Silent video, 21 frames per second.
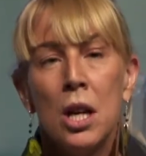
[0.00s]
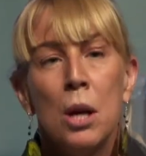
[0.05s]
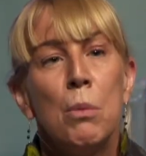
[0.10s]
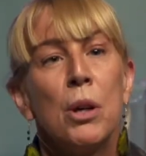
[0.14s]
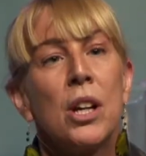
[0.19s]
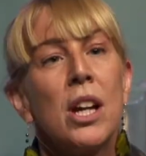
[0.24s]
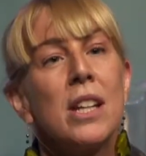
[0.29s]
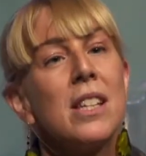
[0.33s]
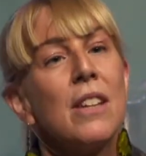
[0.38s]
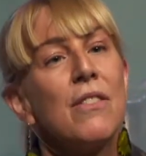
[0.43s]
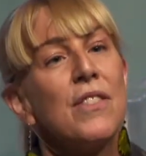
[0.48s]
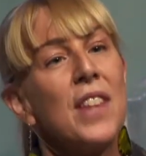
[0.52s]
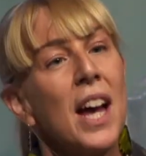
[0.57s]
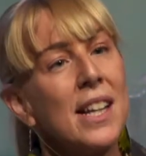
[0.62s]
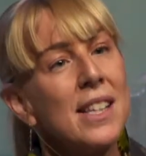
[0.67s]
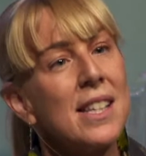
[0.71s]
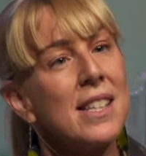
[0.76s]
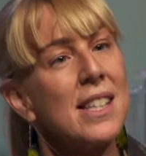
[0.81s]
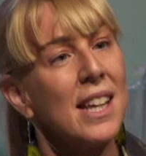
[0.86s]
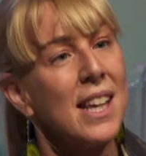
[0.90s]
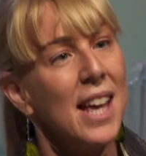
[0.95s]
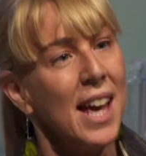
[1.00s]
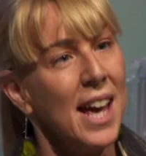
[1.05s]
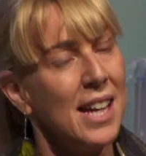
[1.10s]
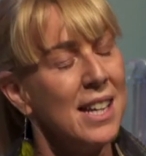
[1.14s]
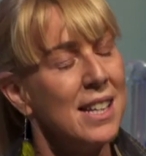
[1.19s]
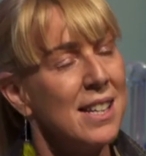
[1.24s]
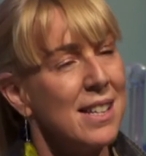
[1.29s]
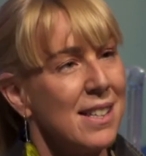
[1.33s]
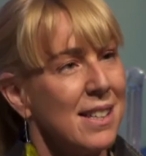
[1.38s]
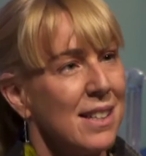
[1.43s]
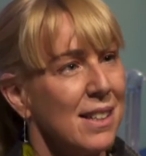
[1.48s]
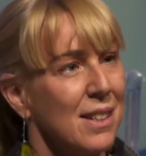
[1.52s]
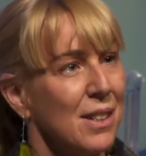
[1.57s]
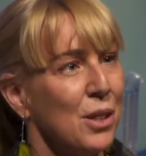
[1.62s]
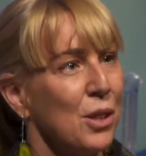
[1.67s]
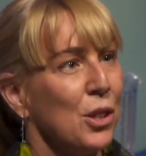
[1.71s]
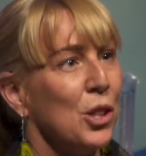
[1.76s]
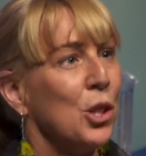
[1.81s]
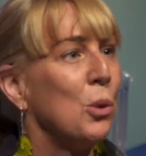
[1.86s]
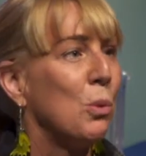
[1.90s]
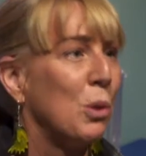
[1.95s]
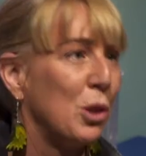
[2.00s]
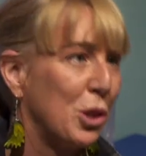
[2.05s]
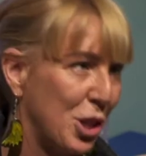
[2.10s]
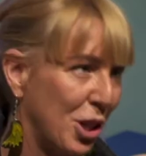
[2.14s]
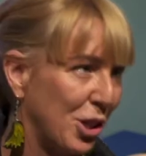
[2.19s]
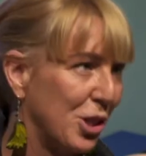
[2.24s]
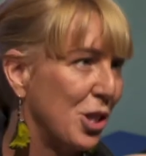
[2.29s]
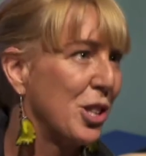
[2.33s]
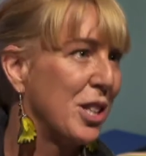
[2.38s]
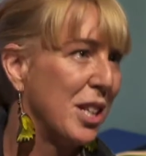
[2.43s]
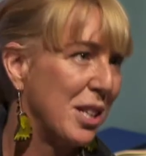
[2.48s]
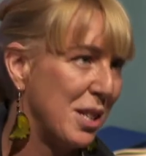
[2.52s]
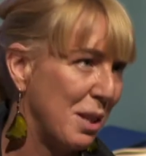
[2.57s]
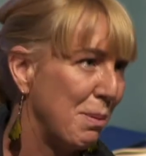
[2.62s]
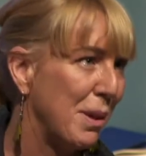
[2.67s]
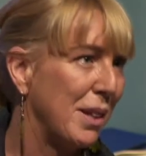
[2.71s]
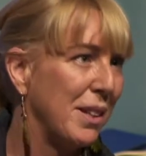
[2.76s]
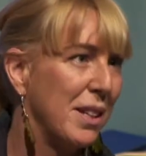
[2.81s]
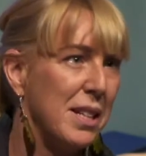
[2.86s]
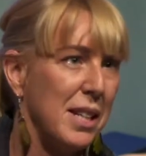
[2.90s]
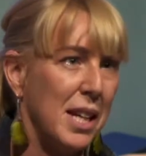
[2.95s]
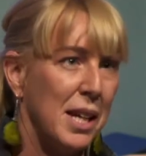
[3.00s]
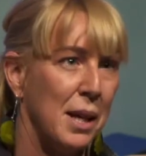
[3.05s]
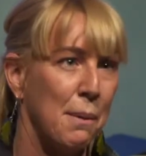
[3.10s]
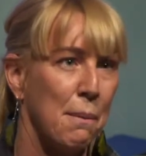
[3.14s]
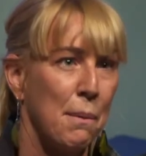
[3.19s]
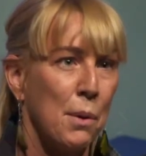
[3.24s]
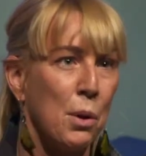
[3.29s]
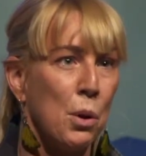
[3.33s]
Because if that's the case, you will touch disability.